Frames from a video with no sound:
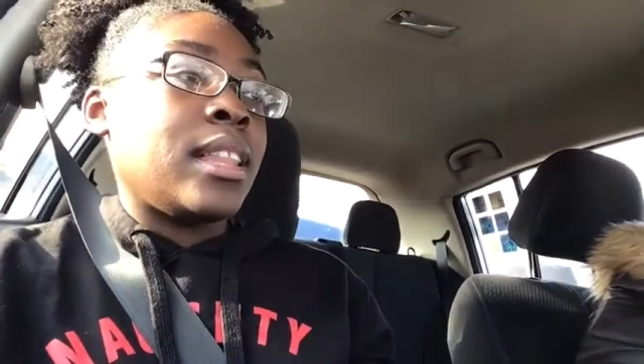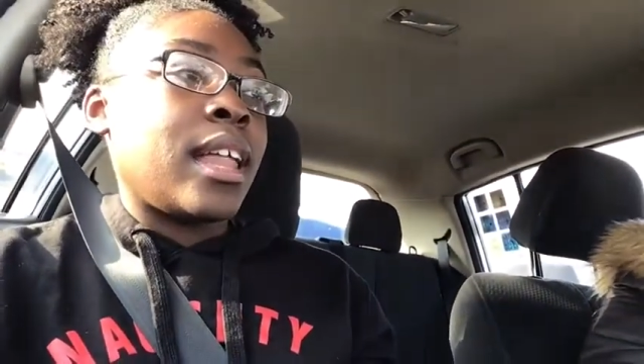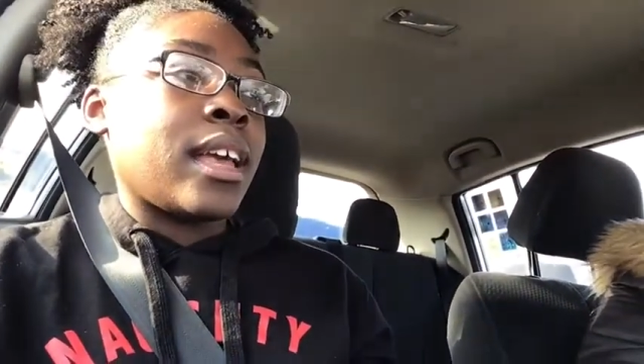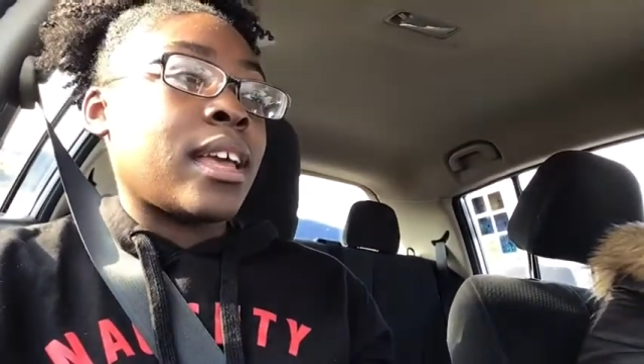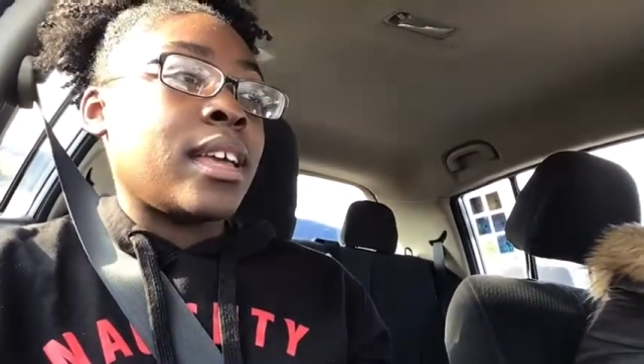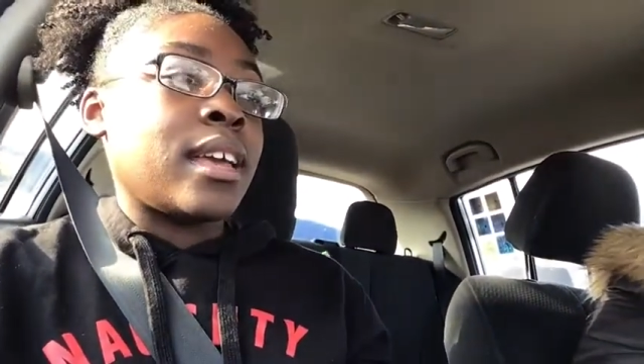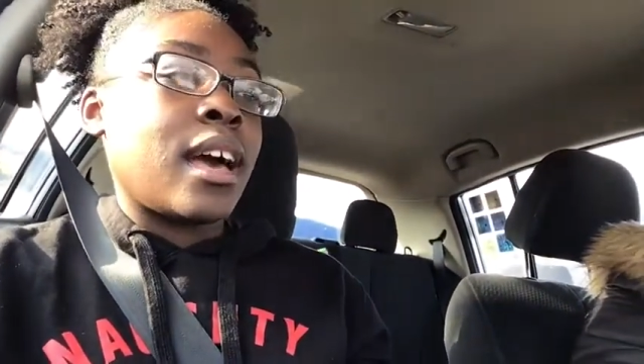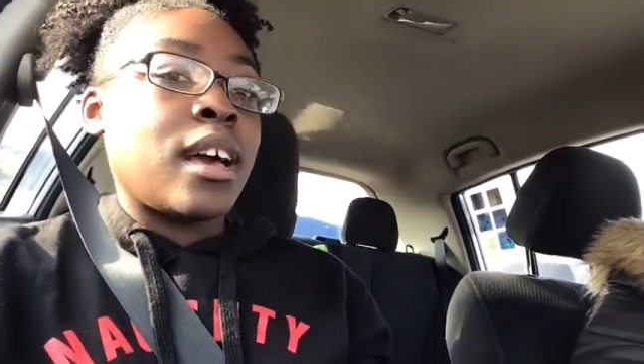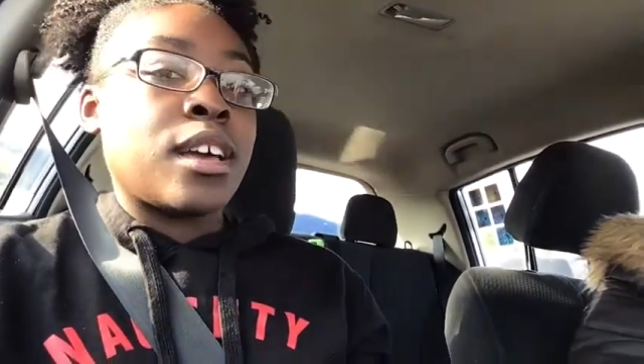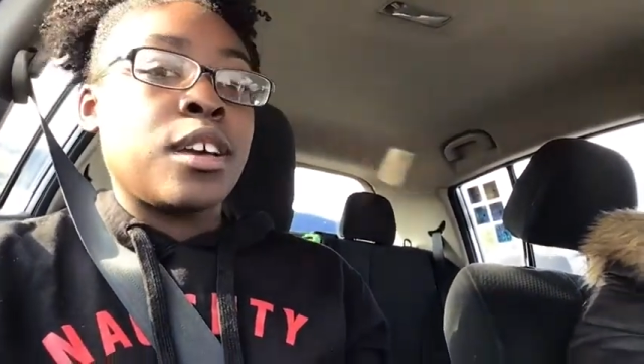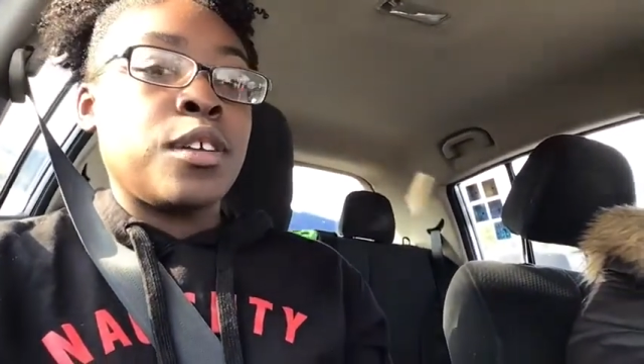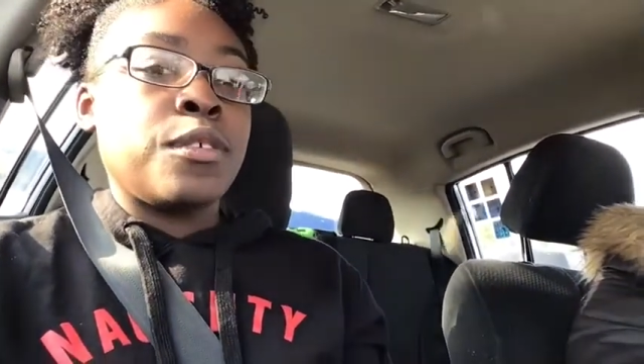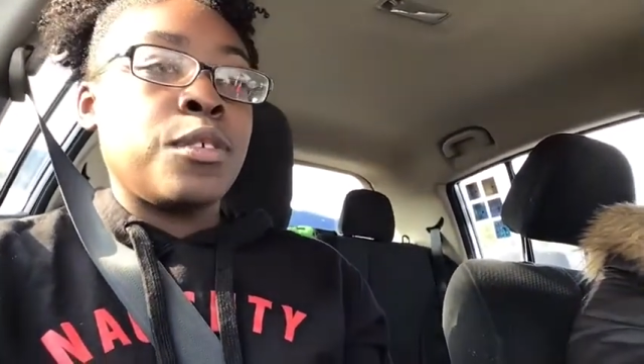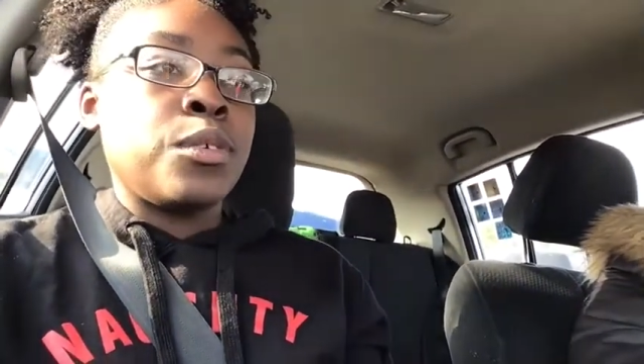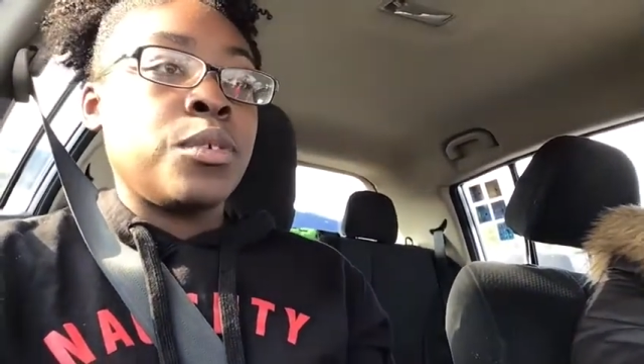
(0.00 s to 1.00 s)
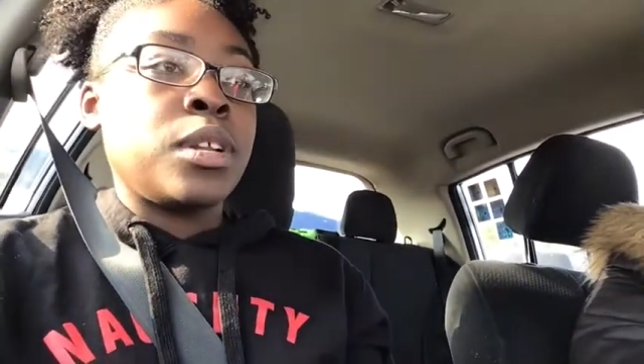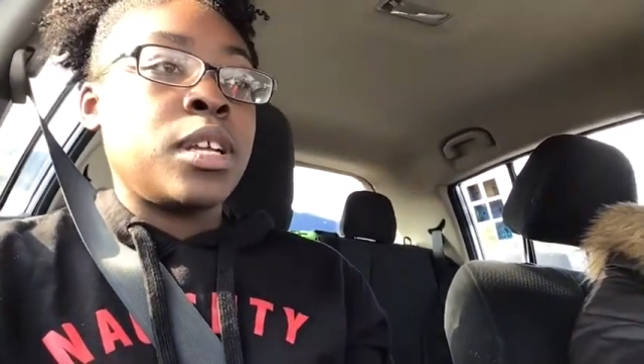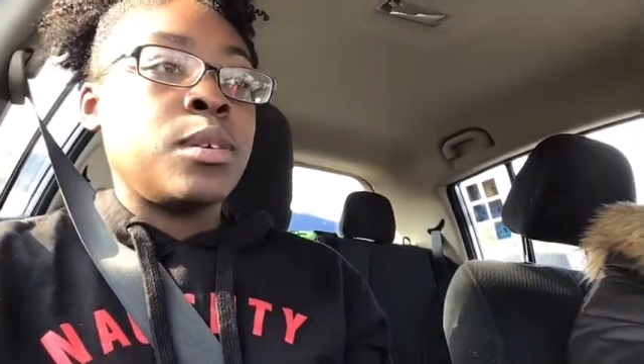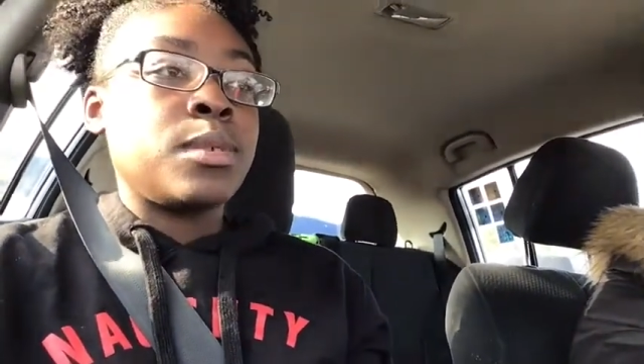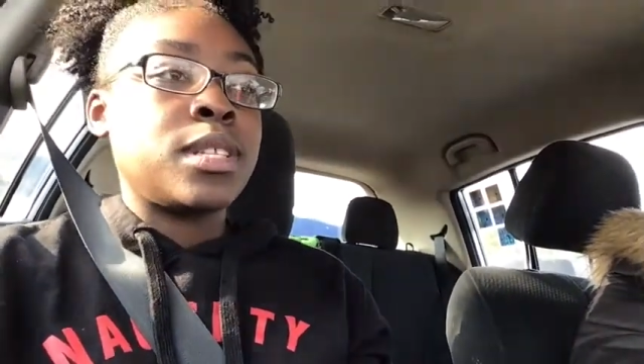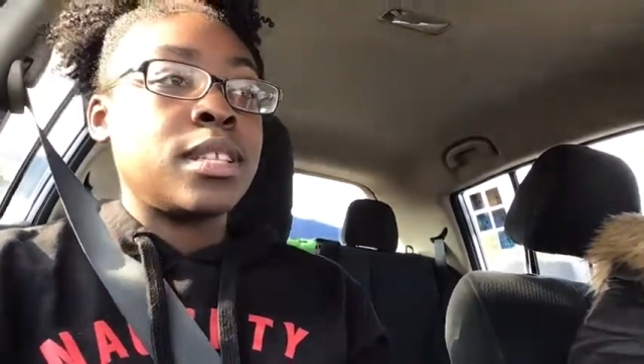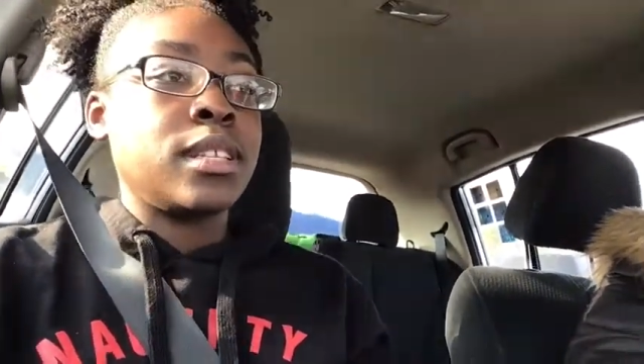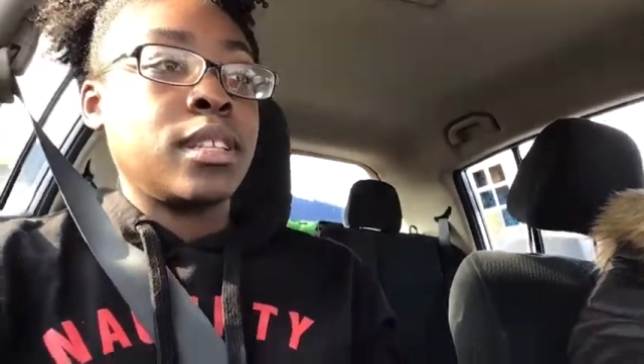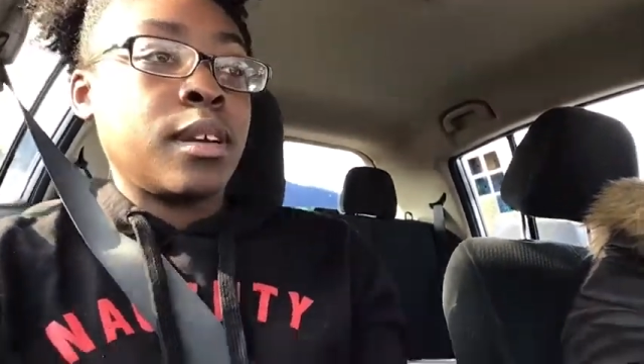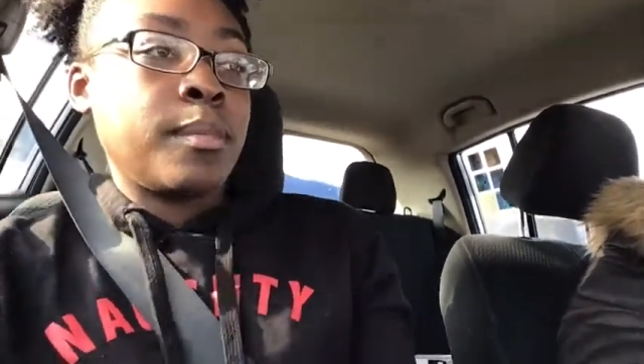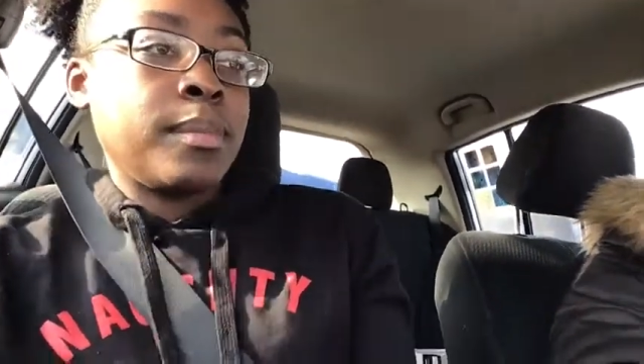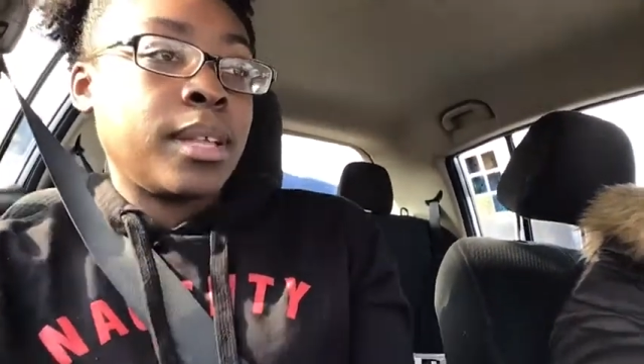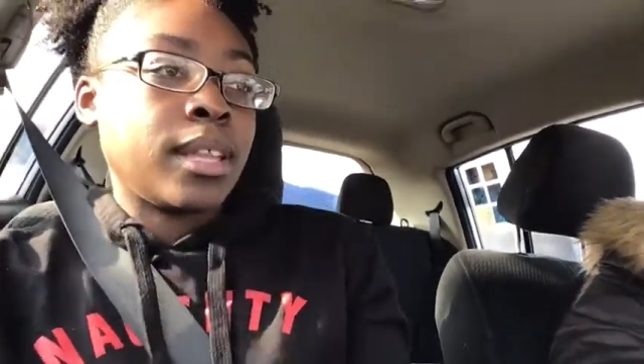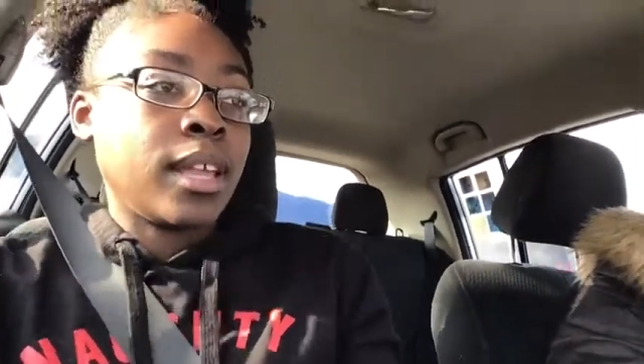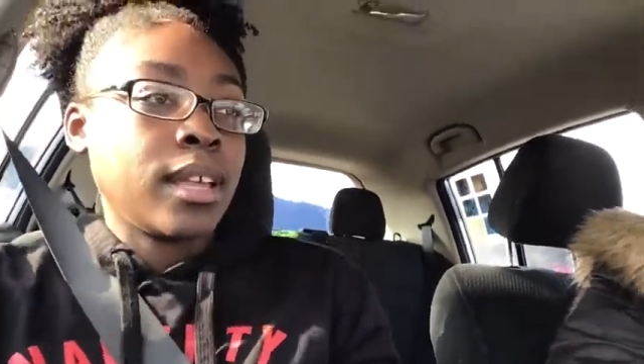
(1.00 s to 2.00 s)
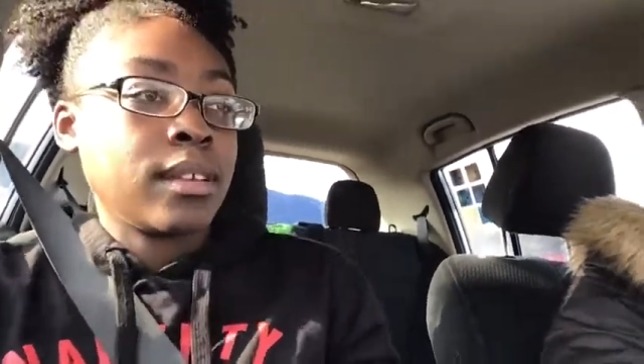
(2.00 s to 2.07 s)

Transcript: Like, he got good food, he would sit there and be like,